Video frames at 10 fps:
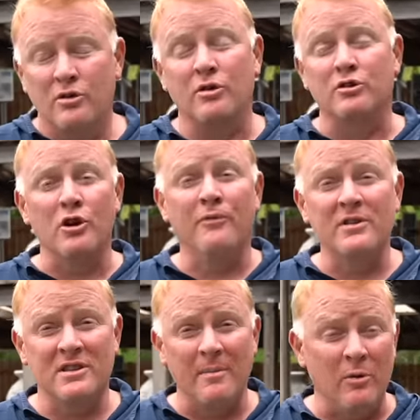So the turf
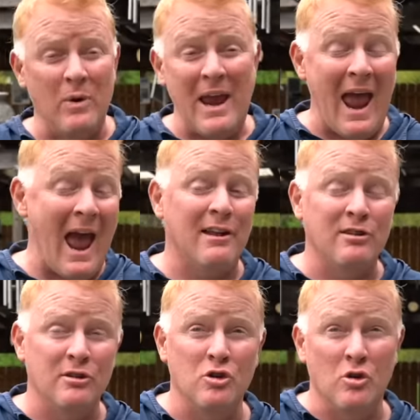was something we had
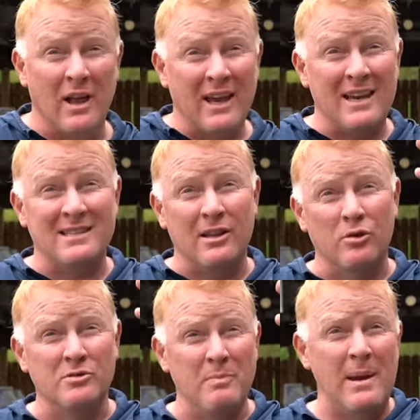to do. Like I said,
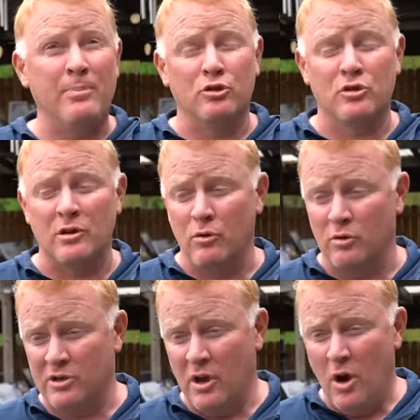those maple tree
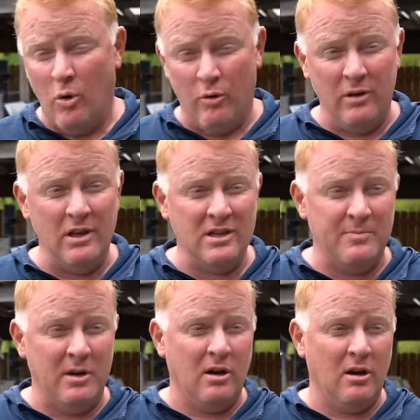roots were really just
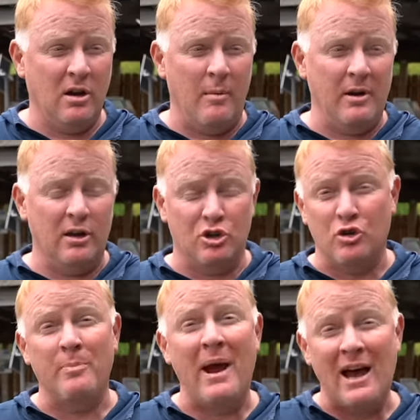becoming a
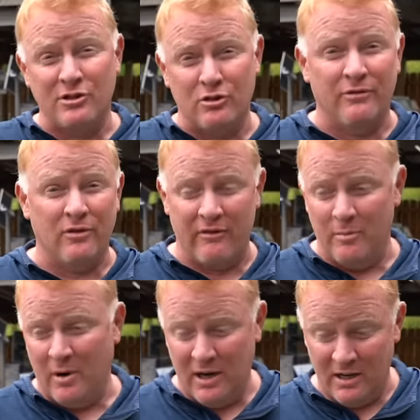trip hazard for
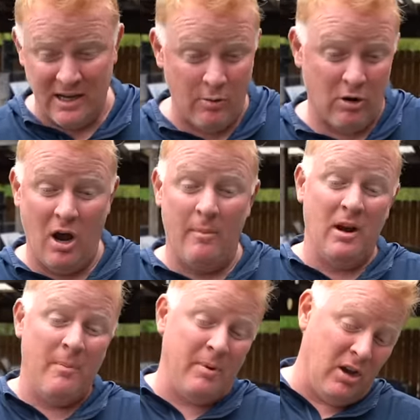everybody because they were
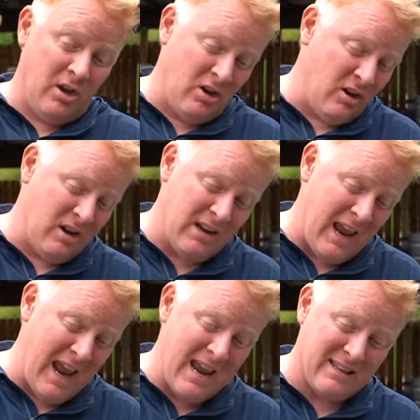coming up a good
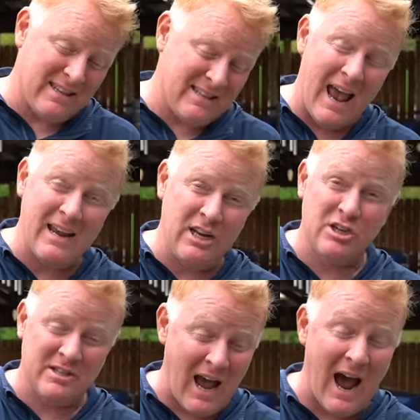eight to ten
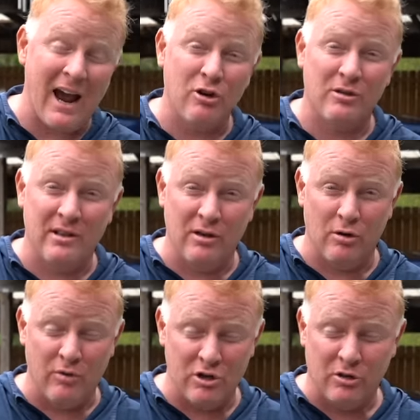inches higher than the
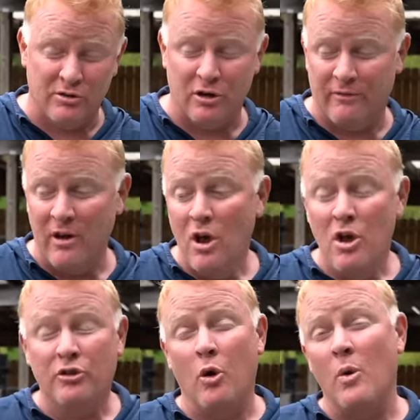original turf.
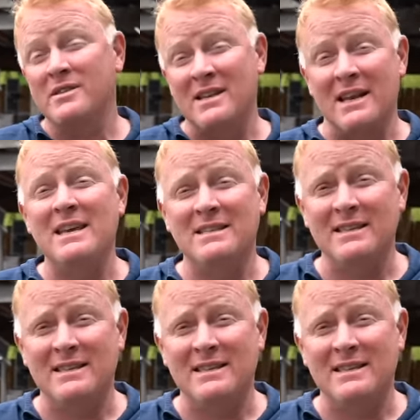So it was an easy